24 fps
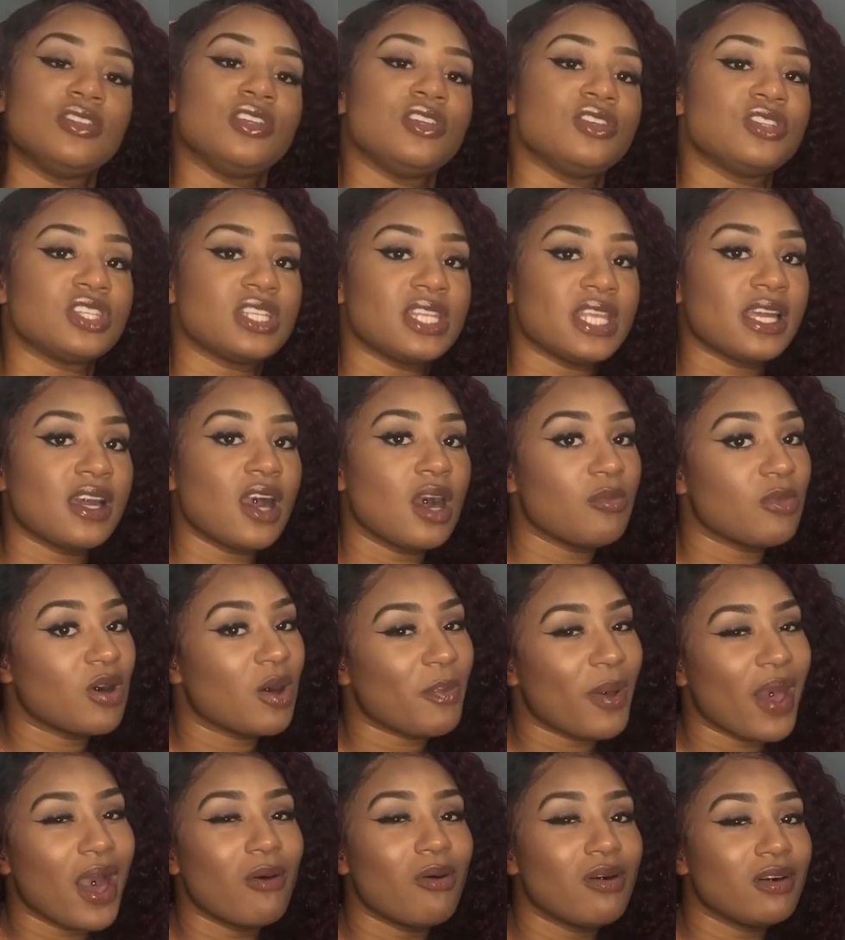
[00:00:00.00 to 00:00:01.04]
usually come up.
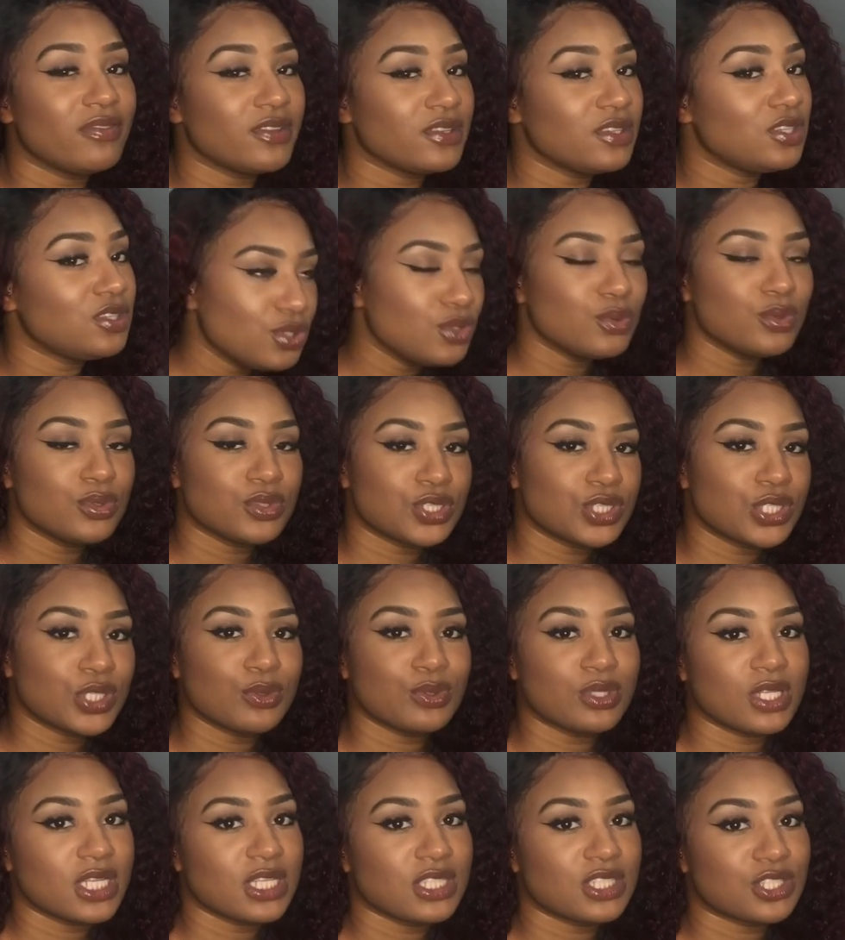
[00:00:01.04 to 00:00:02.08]
However, you will
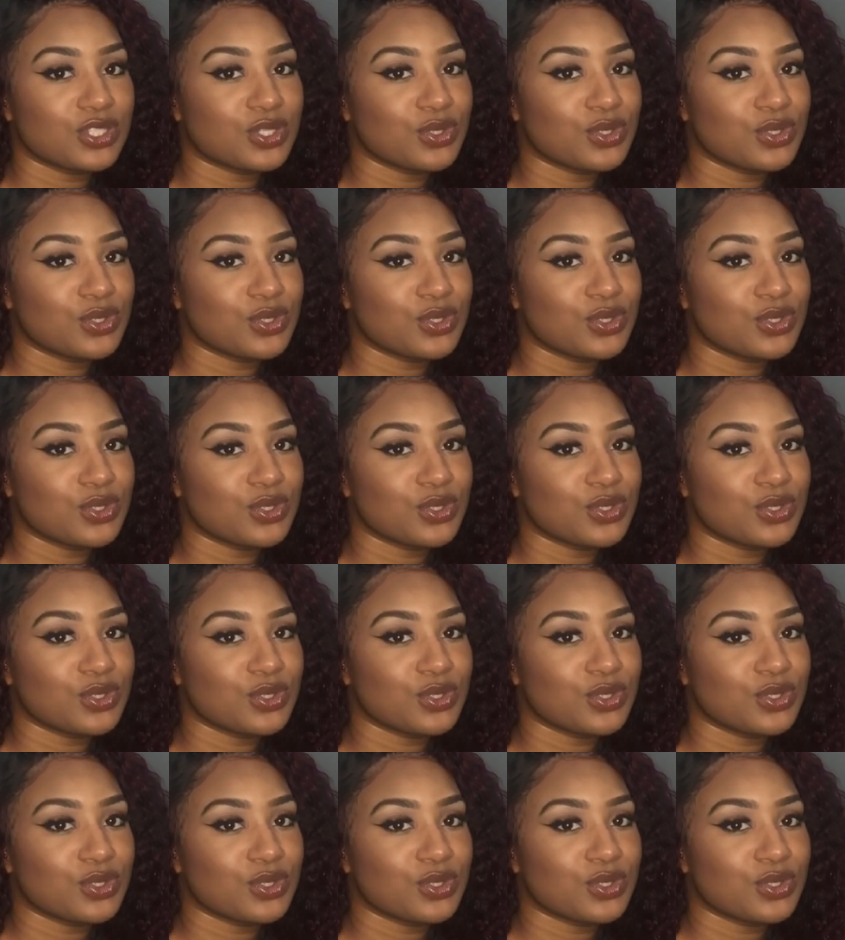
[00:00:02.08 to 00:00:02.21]
still need